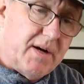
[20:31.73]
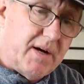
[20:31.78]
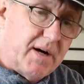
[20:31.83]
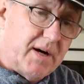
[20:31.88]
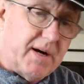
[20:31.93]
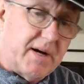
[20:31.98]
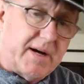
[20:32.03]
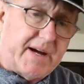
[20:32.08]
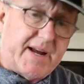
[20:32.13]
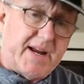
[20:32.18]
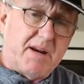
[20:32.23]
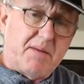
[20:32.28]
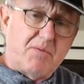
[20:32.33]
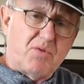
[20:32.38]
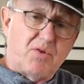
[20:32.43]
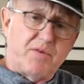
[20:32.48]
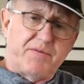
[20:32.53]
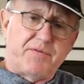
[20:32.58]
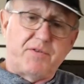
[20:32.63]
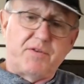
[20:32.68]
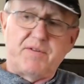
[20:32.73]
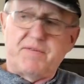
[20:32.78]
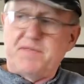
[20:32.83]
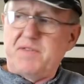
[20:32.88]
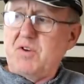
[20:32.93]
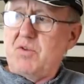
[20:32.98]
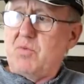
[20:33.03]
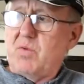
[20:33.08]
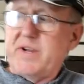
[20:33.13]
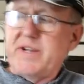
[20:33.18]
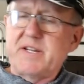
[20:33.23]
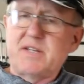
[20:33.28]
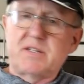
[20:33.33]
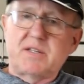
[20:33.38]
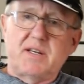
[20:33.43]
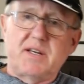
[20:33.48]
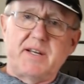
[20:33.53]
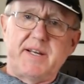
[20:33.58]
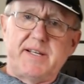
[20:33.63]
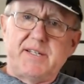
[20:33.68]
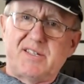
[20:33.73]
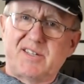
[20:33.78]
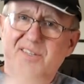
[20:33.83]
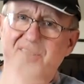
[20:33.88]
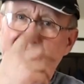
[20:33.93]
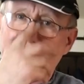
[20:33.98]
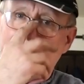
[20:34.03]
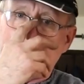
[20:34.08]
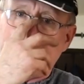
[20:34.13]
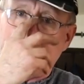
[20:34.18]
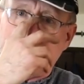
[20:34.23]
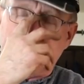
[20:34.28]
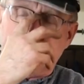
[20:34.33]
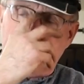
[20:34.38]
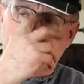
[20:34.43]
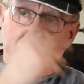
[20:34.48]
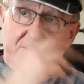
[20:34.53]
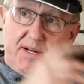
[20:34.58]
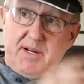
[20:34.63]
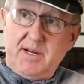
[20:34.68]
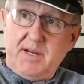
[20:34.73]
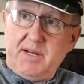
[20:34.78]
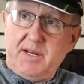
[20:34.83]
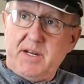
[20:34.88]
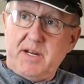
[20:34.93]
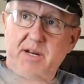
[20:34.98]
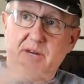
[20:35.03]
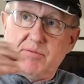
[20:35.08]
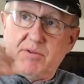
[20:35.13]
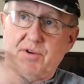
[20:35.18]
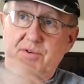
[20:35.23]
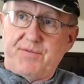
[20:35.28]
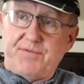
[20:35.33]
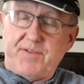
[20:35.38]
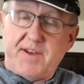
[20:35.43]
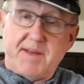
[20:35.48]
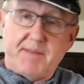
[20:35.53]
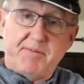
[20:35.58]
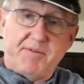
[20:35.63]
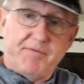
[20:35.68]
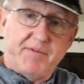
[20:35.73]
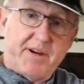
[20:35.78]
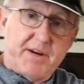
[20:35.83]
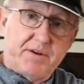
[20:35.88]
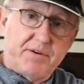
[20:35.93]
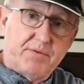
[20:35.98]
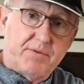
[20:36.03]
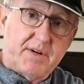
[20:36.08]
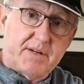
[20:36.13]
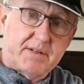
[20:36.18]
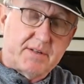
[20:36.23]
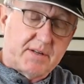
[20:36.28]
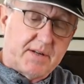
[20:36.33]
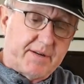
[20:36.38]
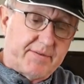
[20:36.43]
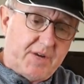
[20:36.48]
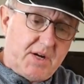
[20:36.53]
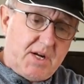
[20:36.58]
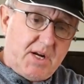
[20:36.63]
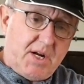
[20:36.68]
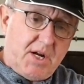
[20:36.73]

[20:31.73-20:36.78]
anymore for a few weeks at least, because you know, we've got family around and all that stuff.